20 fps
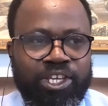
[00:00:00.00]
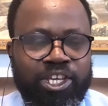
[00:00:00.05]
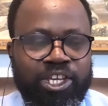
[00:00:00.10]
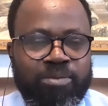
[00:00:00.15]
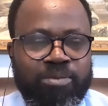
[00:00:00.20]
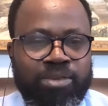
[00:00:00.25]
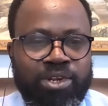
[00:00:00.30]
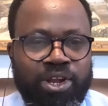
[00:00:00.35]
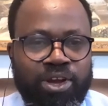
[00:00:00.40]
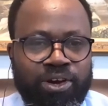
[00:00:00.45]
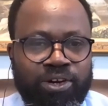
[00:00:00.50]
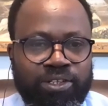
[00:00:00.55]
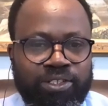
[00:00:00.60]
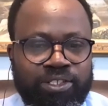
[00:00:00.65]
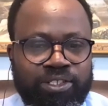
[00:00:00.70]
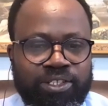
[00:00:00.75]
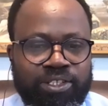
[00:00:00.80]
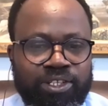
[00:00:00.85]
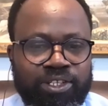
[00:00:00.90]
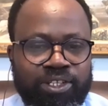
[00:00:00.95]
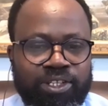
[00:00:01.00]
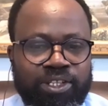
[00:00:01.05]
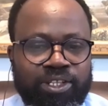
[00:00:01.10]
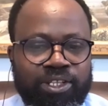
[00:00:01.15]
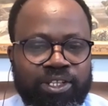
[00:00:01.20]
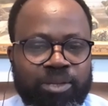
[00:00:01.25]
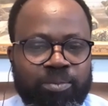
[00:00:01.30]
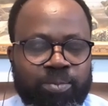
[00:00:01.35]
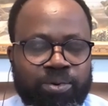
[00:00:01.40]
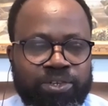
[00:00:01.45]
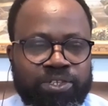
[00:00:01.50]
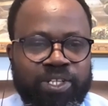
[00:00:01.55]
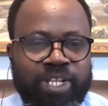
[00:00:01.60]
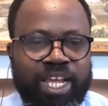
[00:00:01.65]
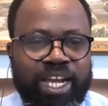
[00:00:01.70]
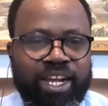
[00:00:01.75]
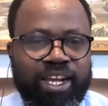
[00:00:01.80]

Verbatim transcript: him not. The person